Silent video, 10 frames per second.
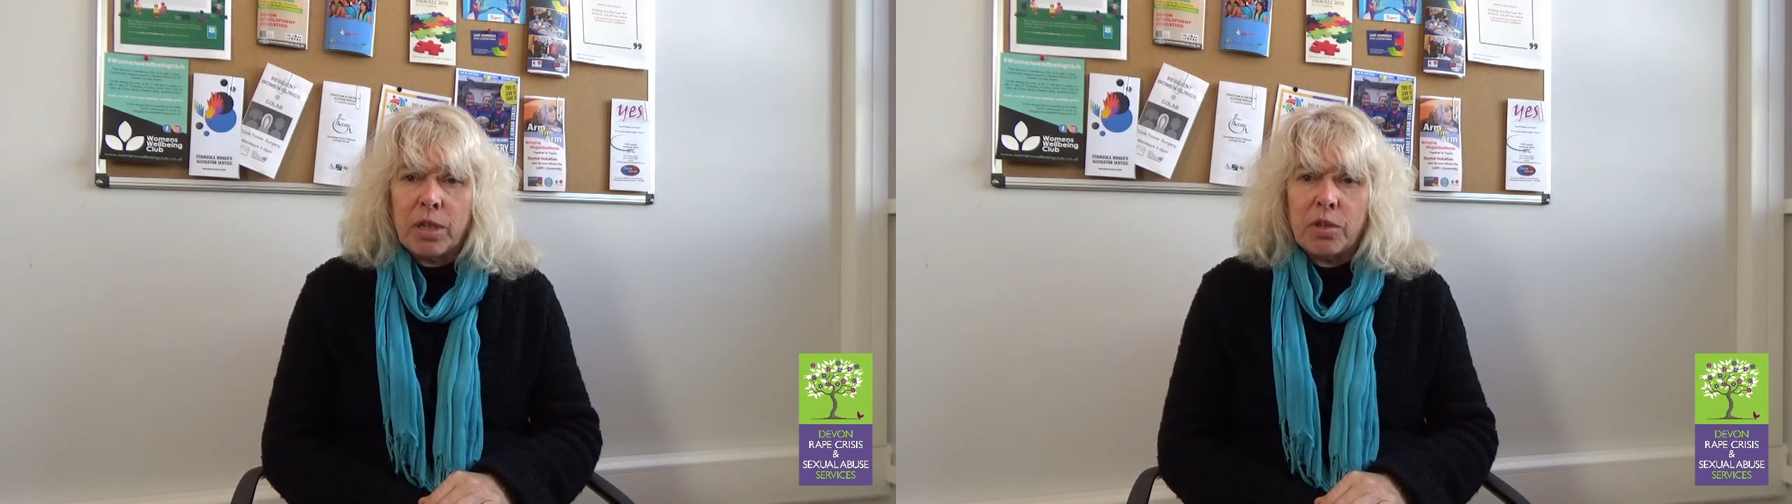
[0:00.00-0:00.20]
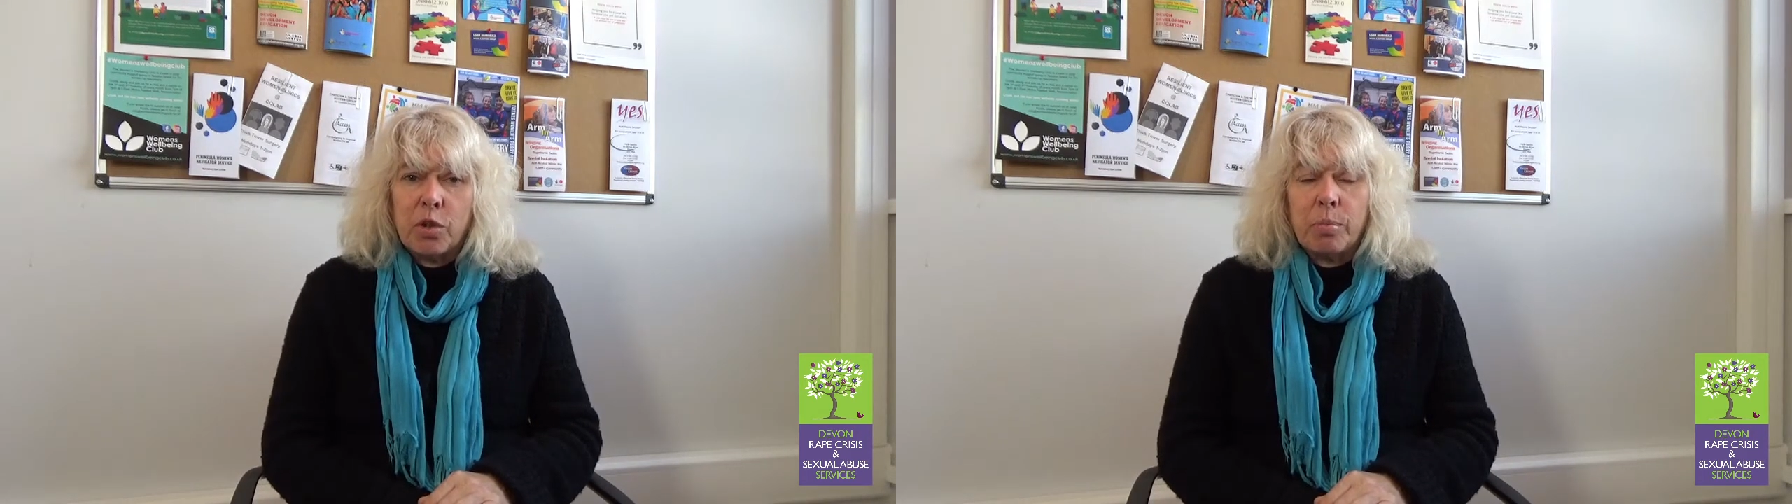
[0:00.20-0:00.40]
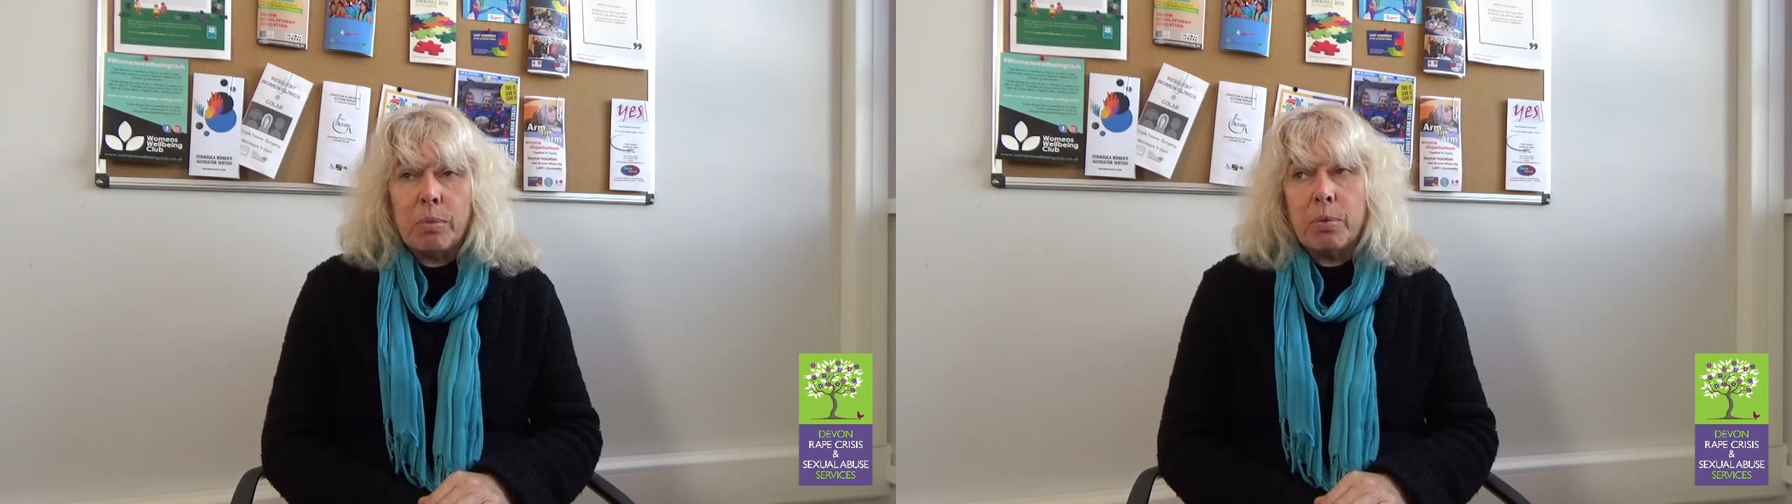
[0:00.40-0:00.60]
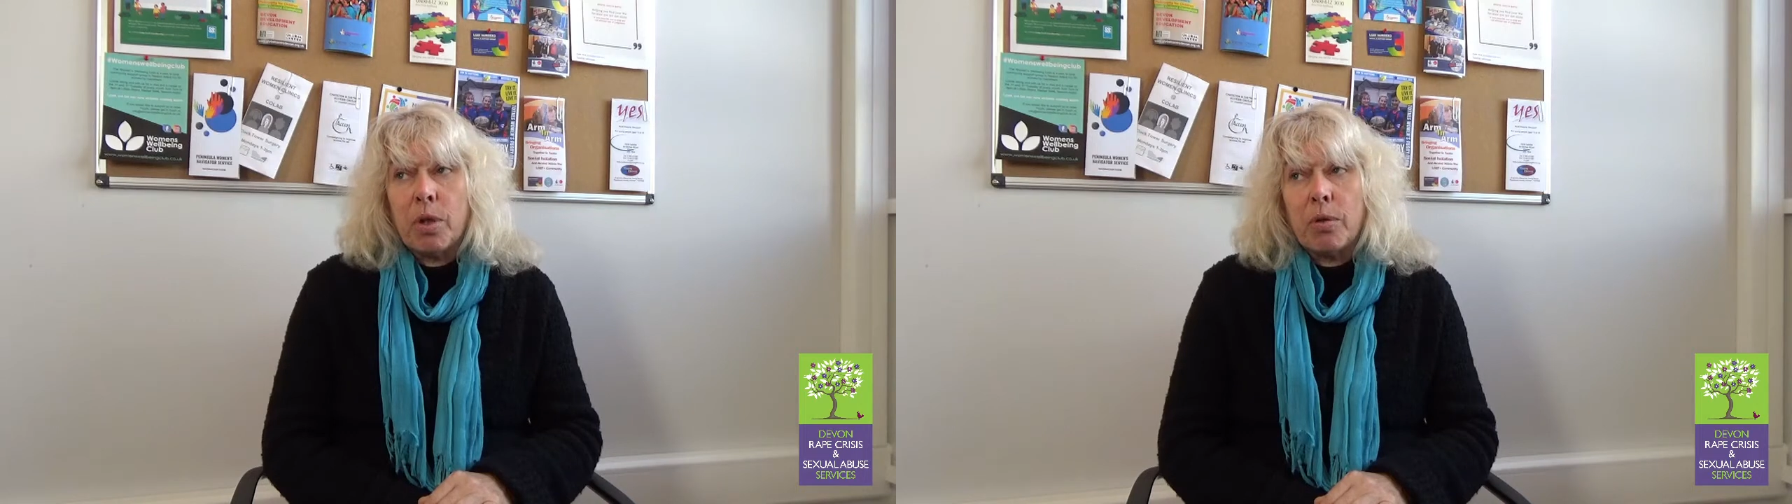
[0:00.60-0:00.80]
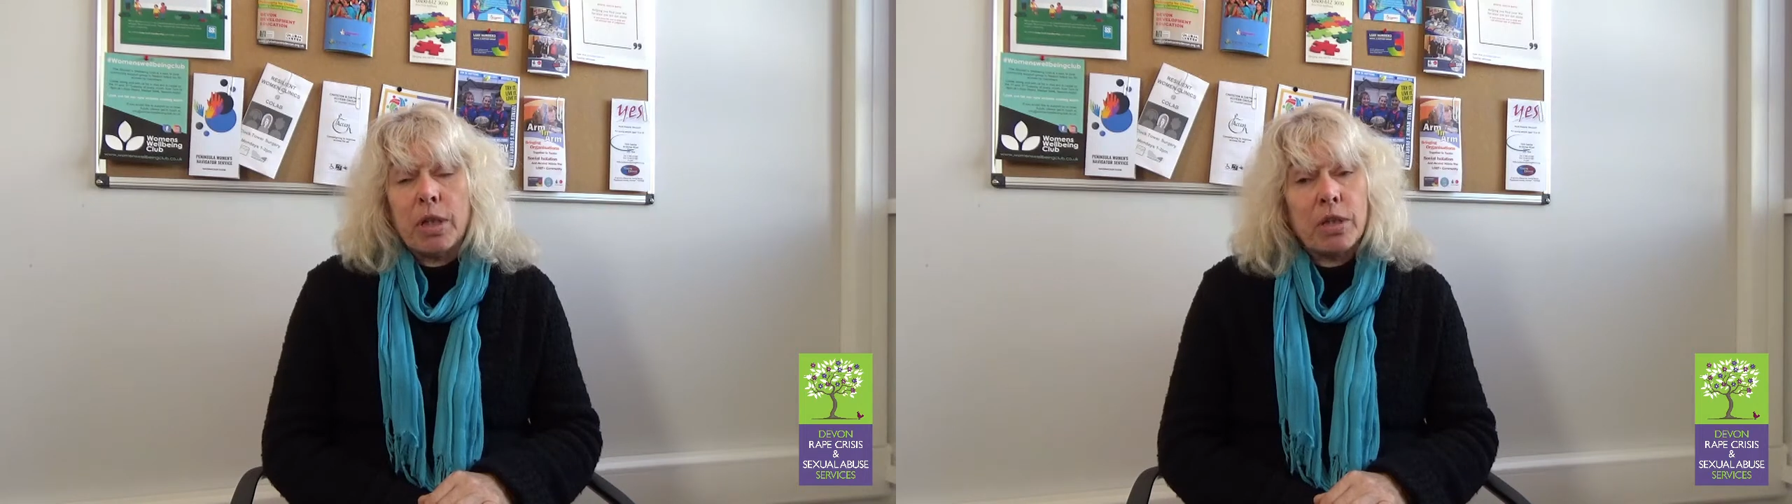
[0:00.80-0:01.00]
So people
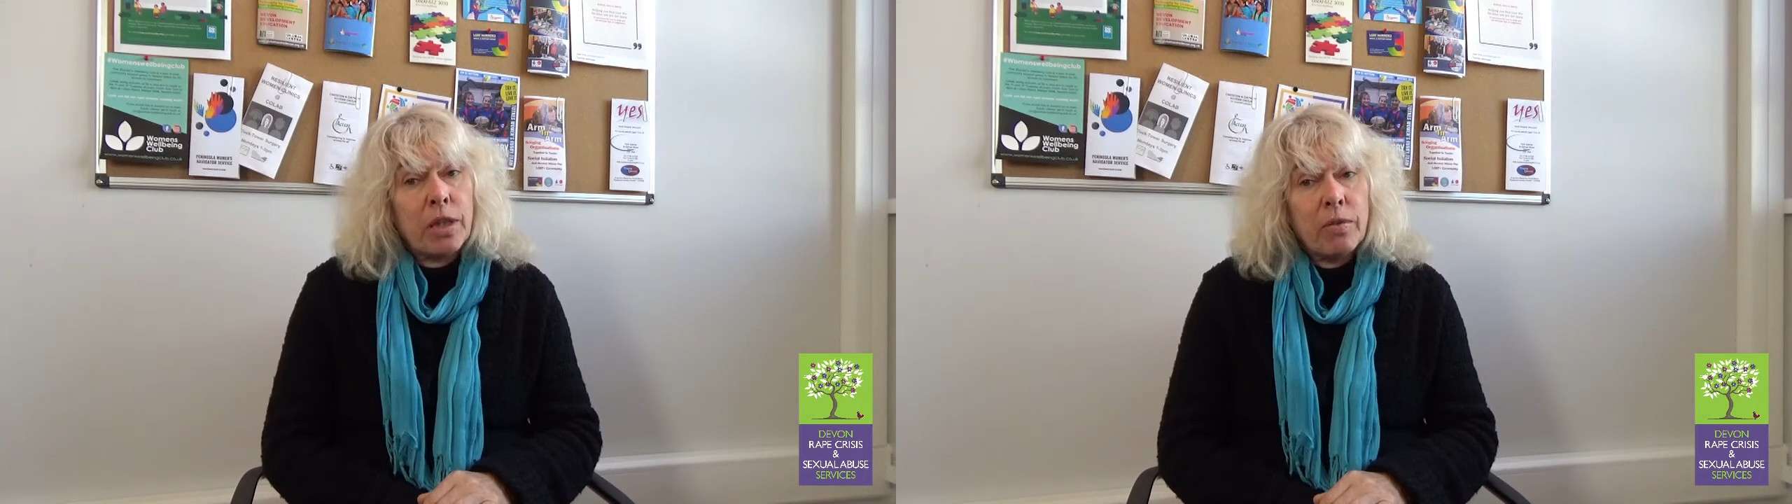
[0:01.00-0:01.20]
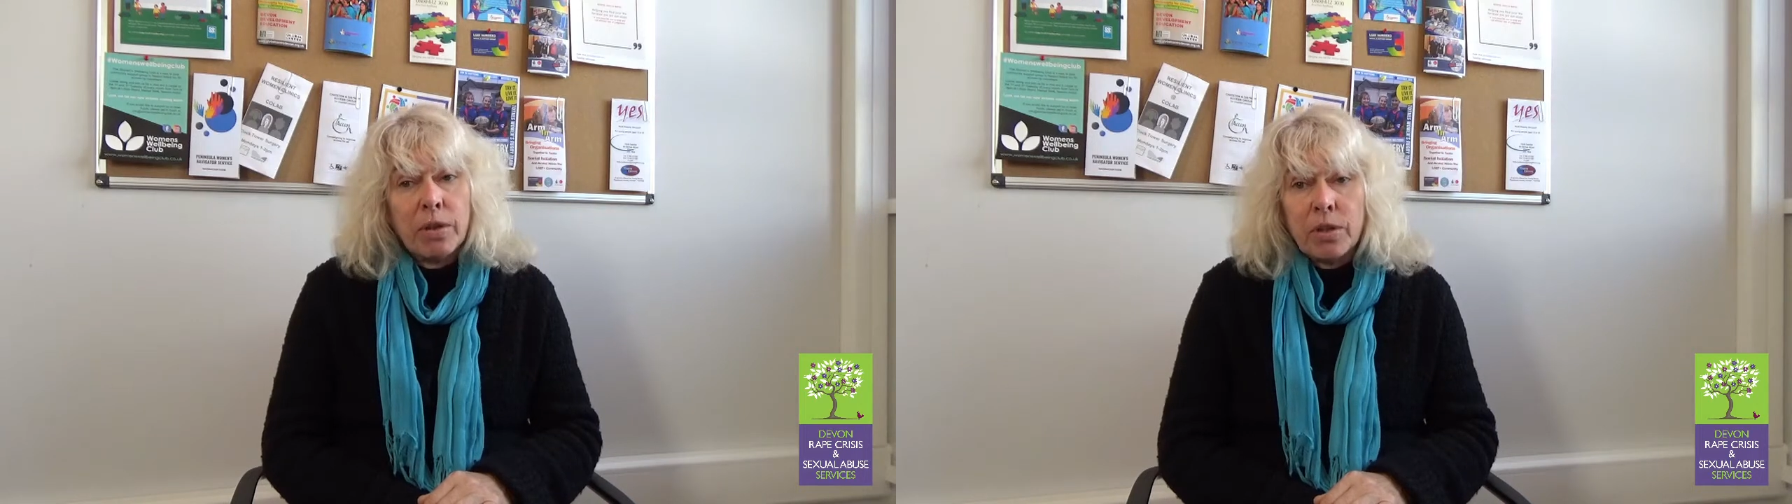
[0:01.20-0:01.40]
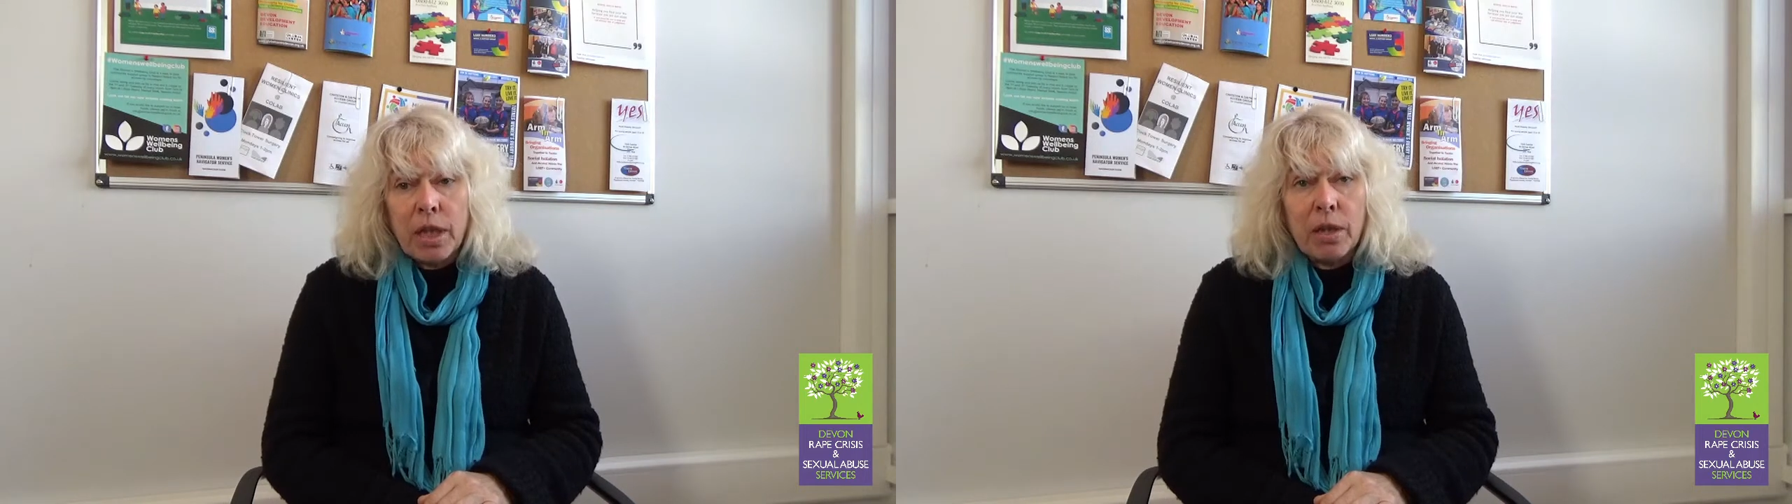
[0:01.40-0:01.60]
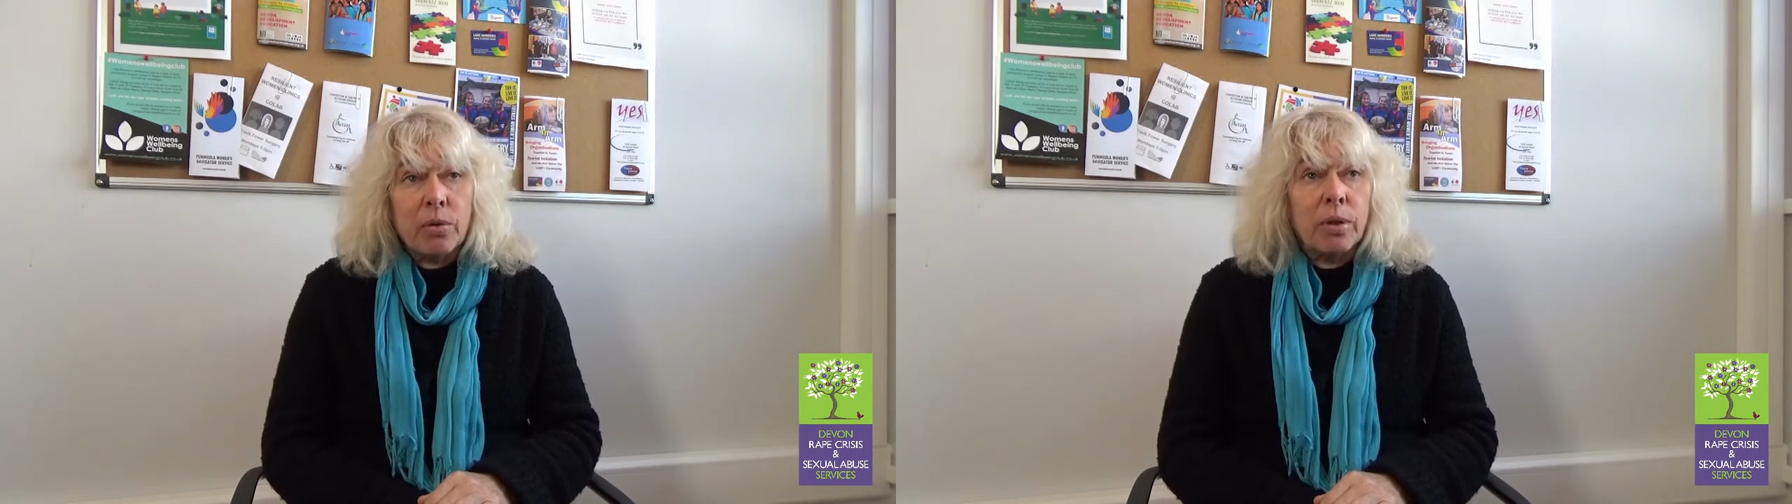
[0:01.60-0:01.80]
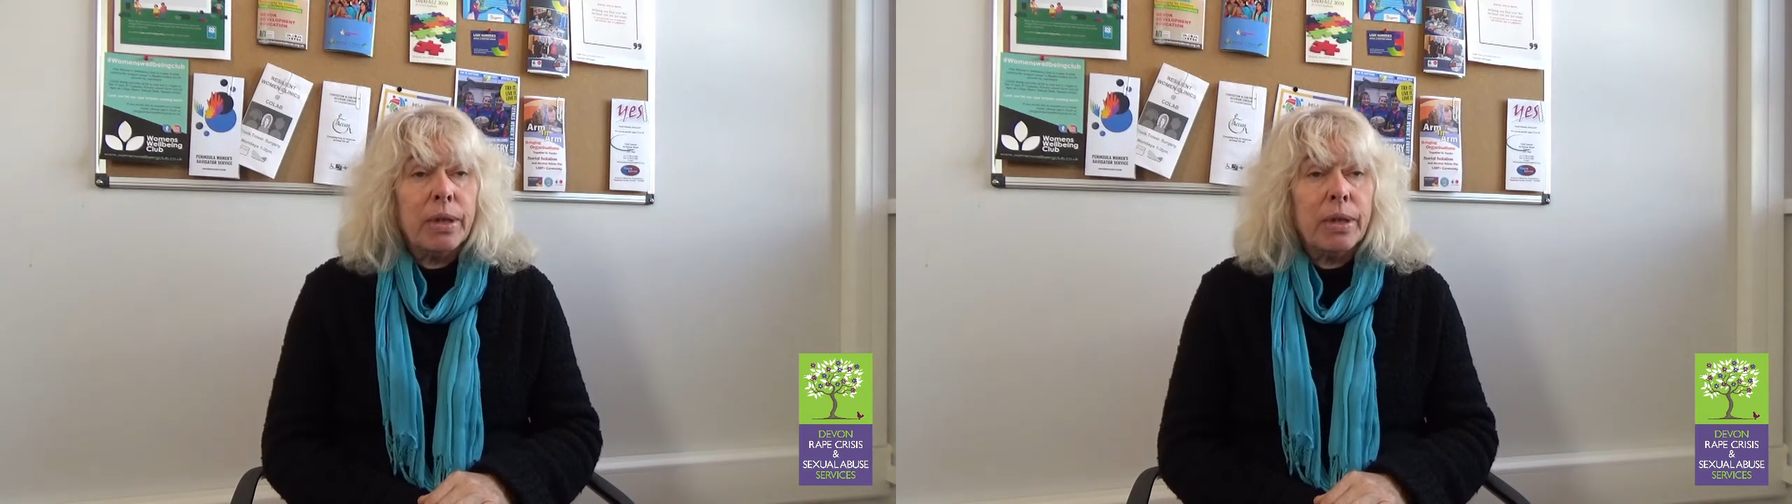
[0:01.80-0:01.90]
don't necessarily tell